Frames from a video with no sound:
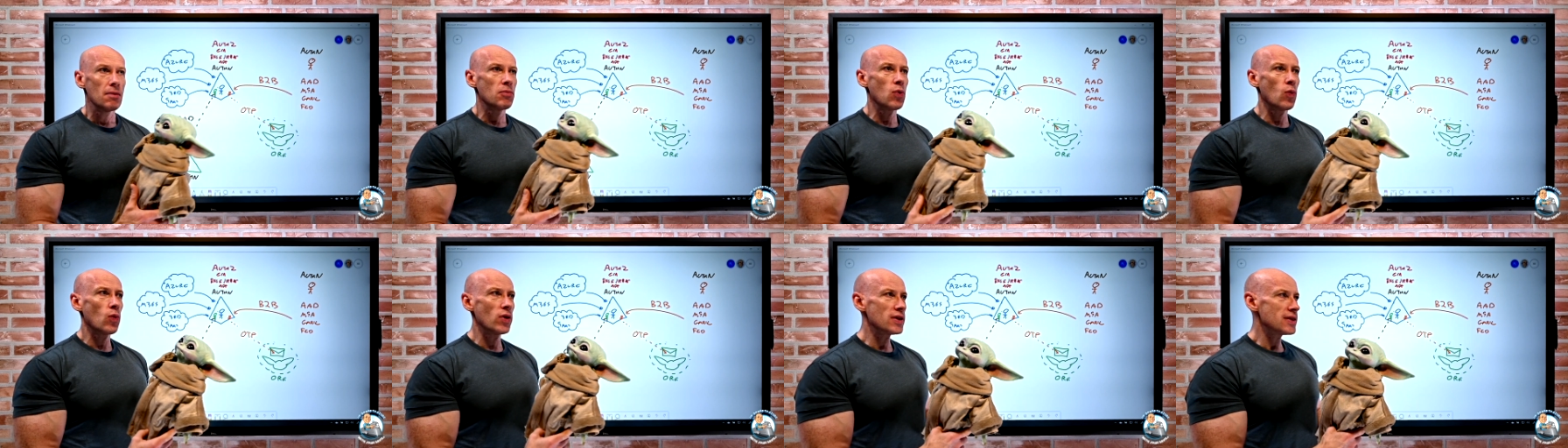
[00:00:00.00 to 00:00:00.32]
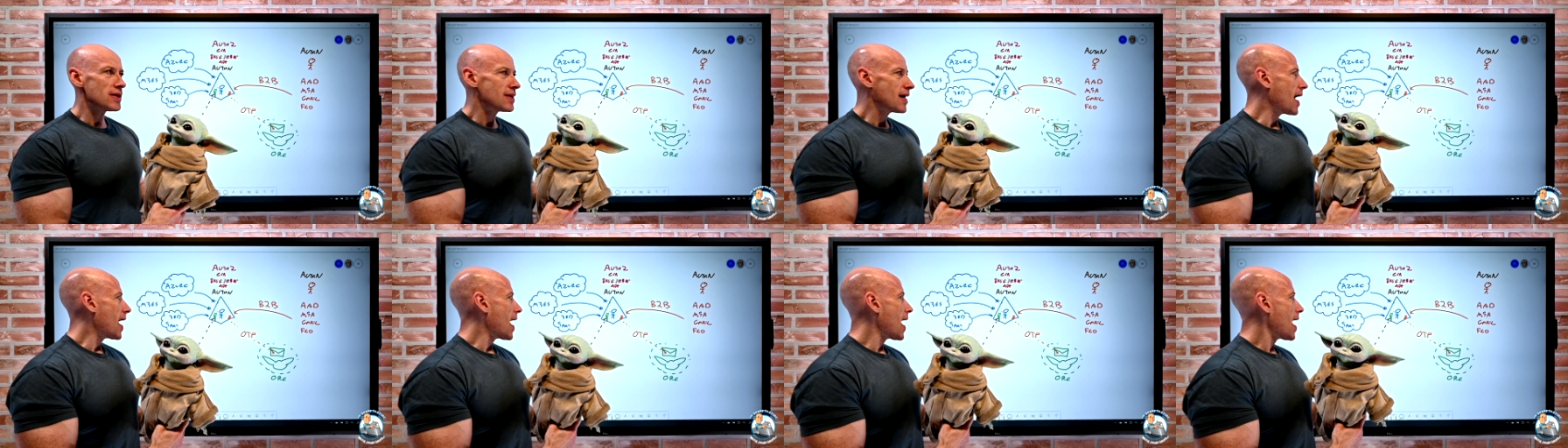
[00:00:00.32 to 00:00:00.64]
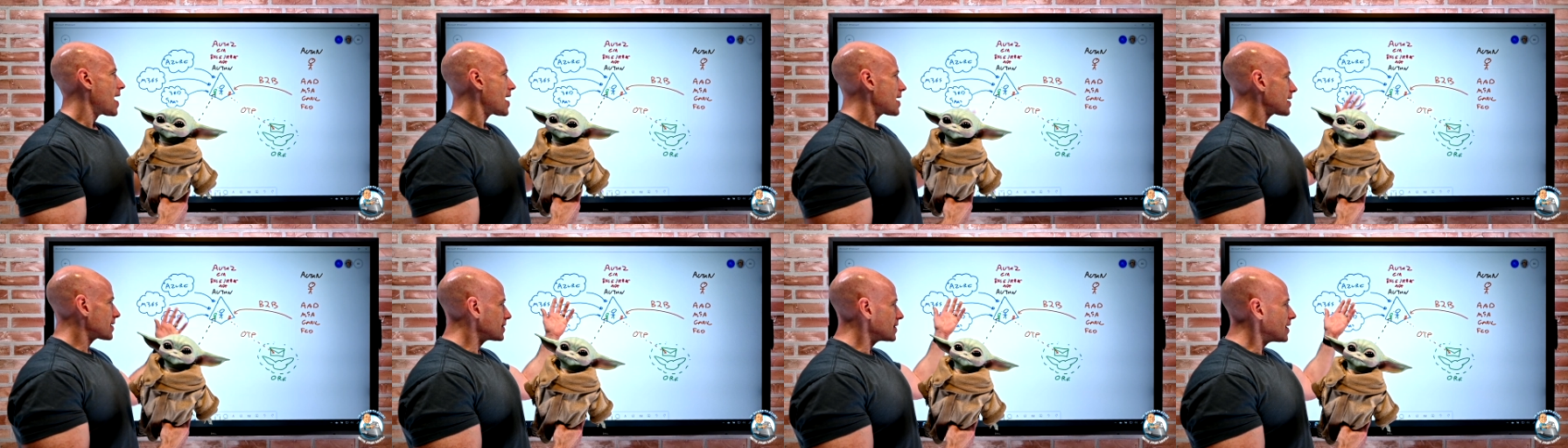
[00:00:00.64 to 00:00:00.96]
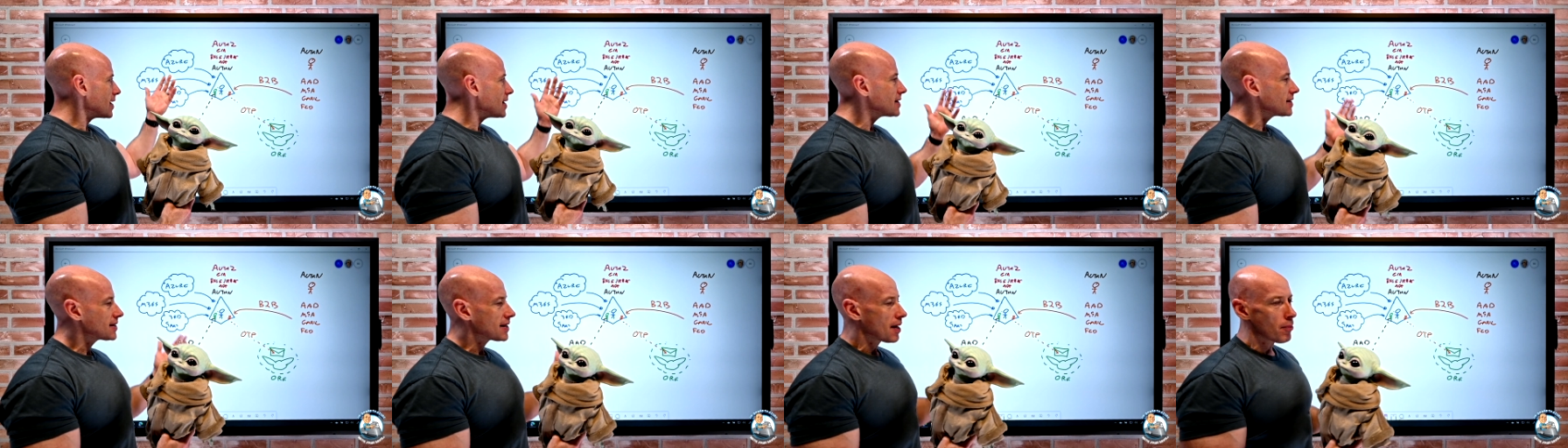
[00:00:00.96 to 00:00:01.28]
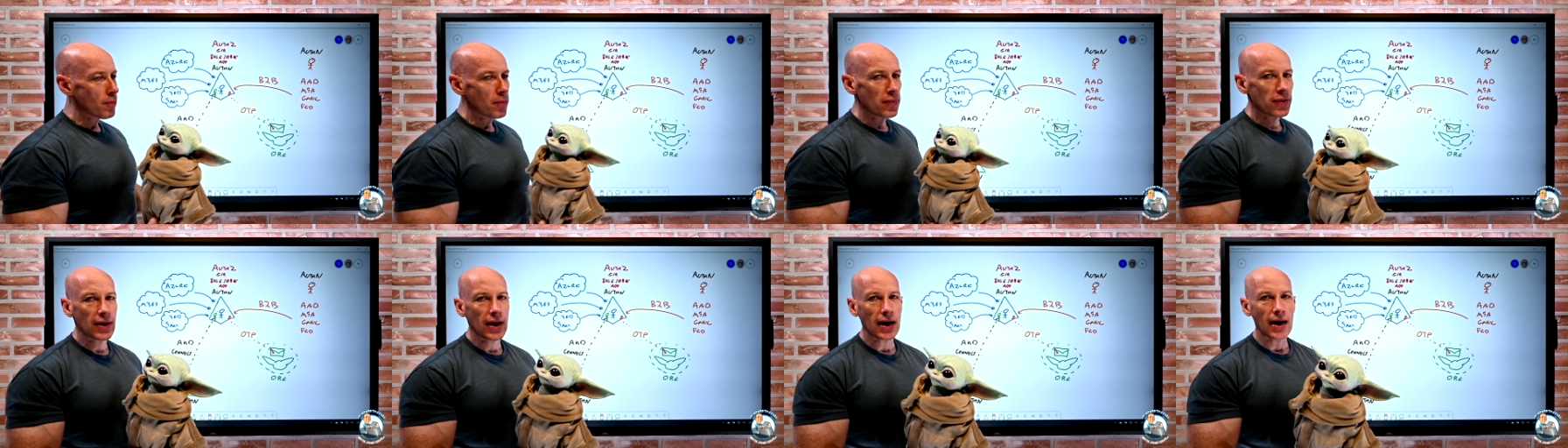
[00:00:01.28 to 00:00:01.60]
but wants to access
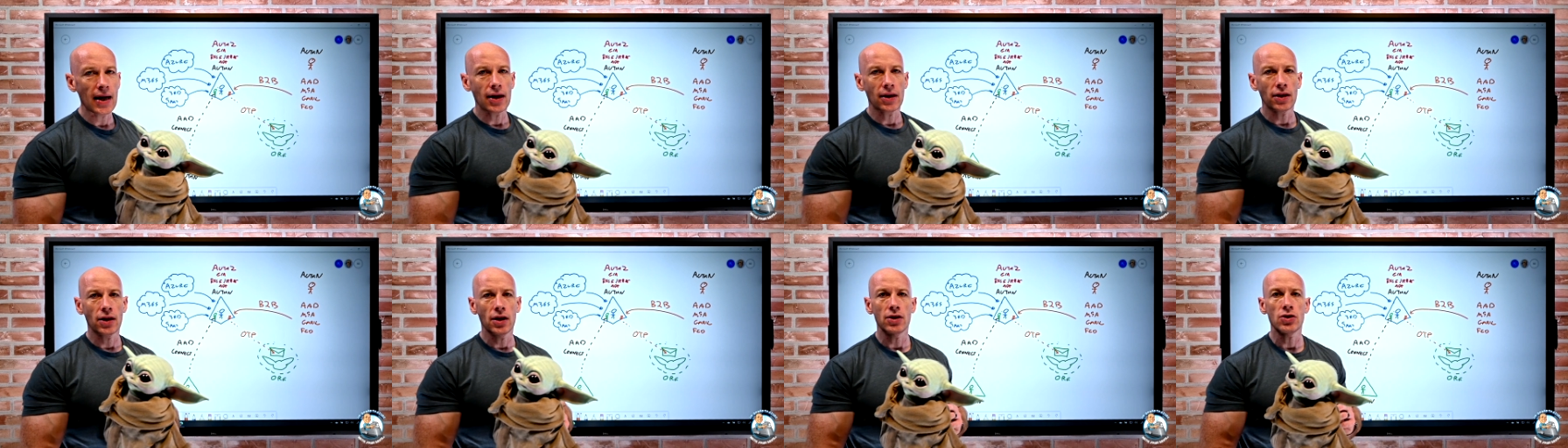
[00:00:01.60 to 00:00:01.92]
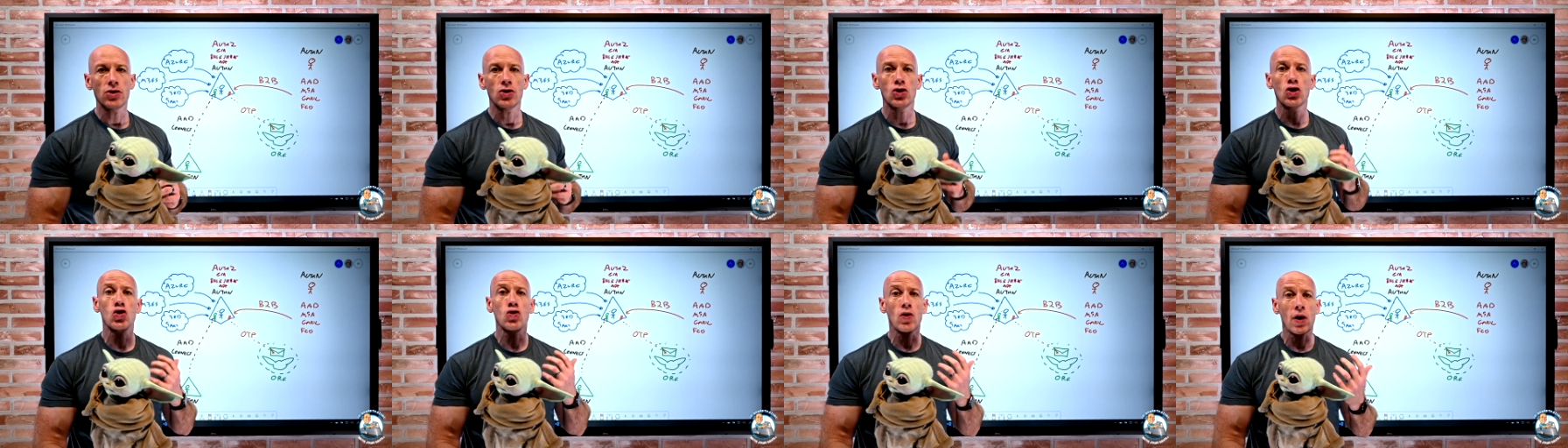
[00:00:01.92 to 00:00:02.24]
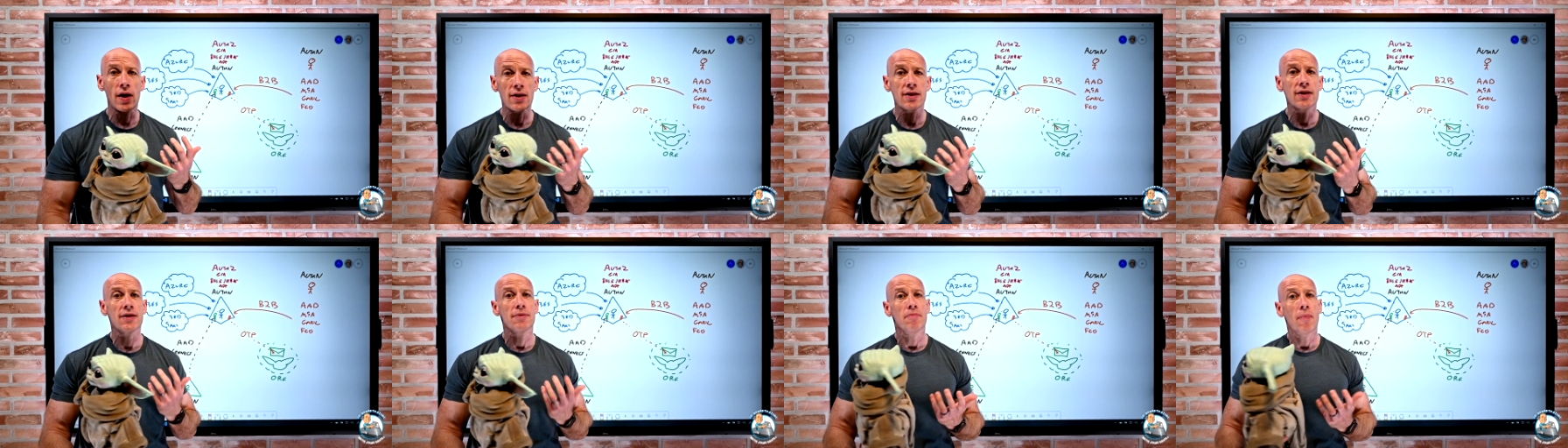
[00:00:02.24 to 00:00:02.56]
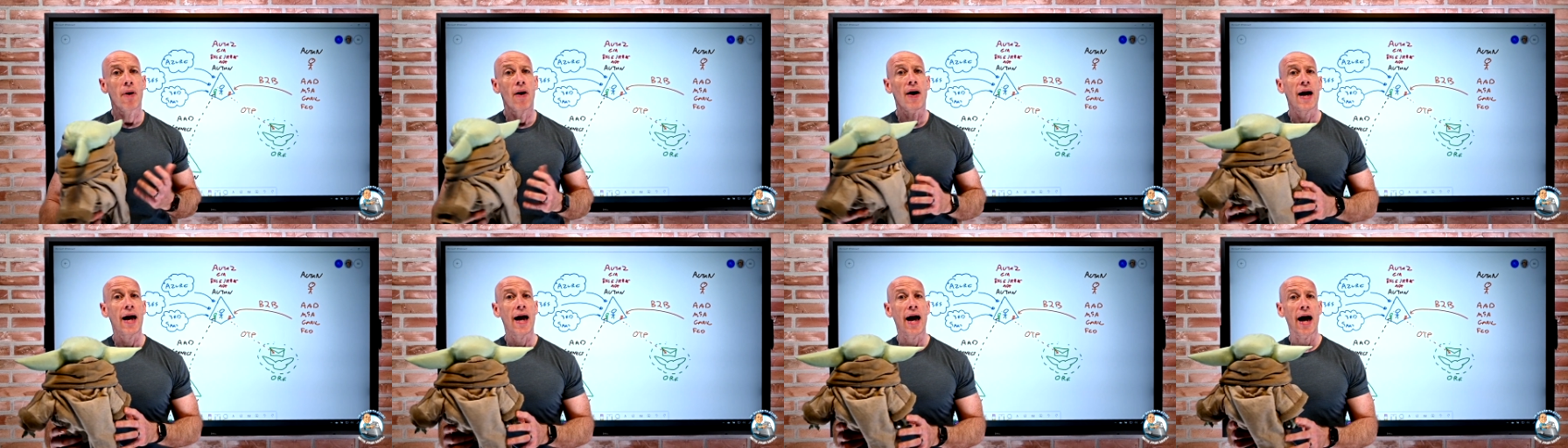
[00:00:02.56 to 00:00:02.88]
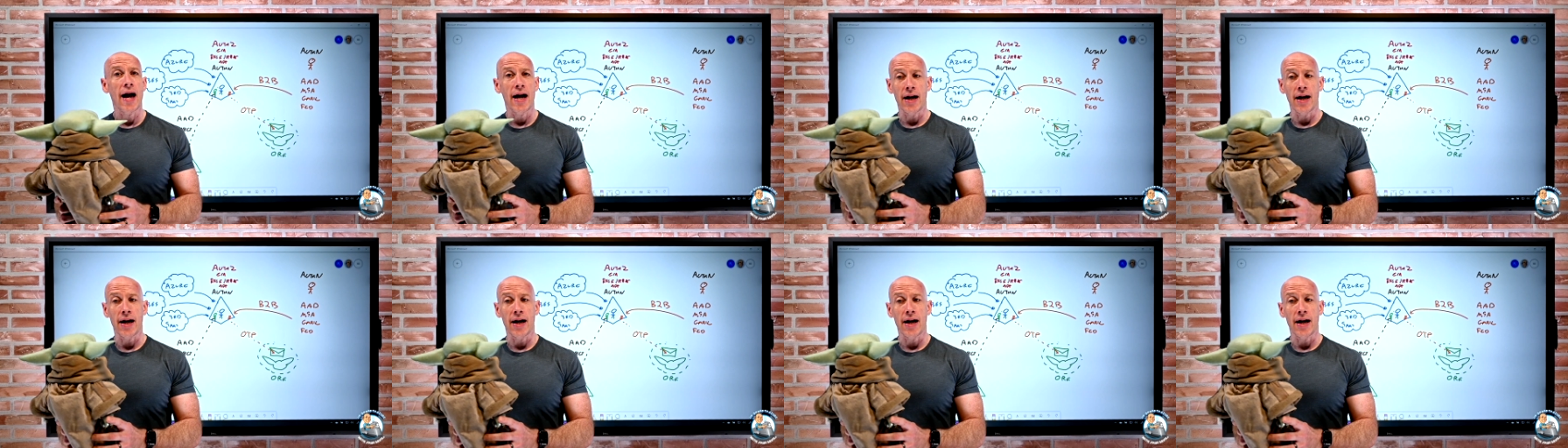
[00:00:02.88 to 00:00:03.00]
something that's Trust My